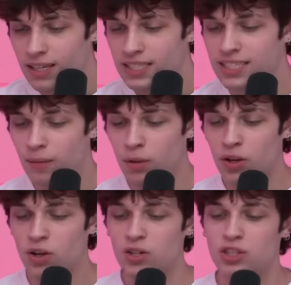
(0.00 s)

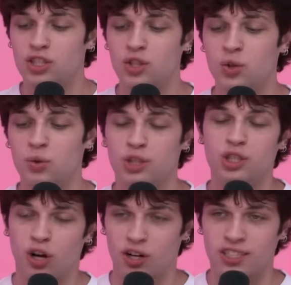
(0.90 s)
similar to
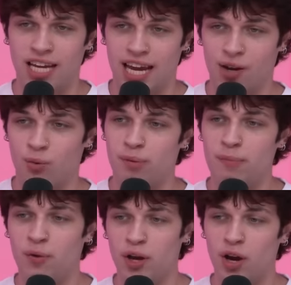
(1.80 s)
Shark Tank, when
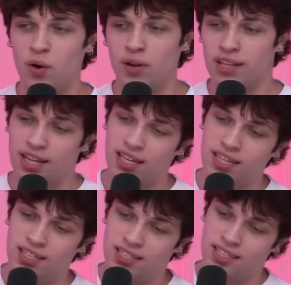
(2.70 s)
people go and
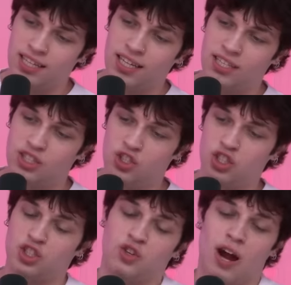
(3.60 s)
they
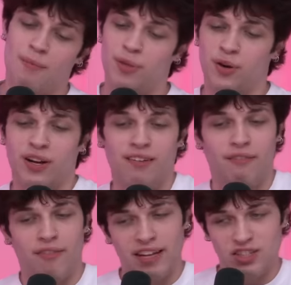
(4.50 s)
describe their
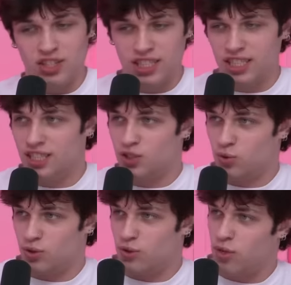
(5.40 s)
inventions
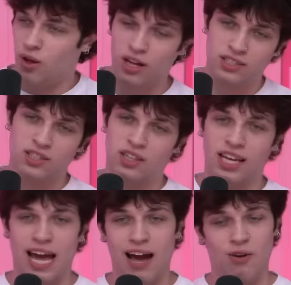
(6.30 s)
or their thoughts on
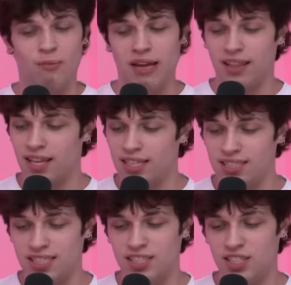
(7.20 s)
like how to make things
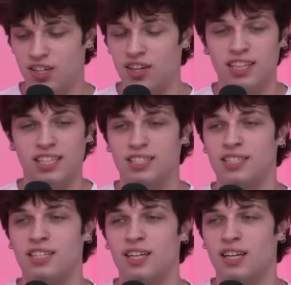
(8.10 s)
easier in
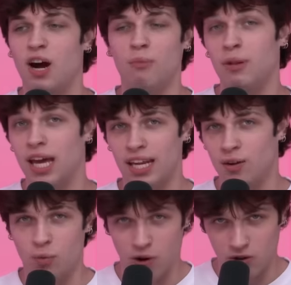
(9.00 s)
this
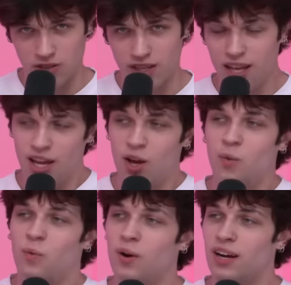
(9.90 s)
complicated world.
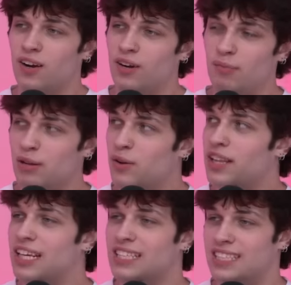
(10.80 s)
Mm. We're going to be doing
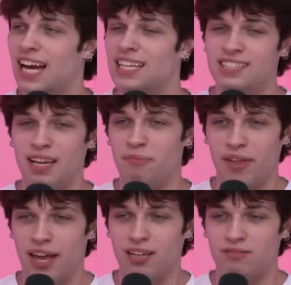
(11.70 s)
the exact same
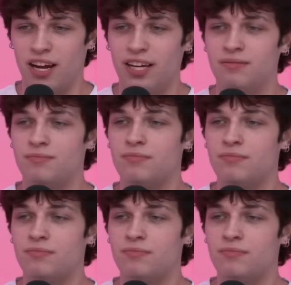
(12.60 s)
thing, right?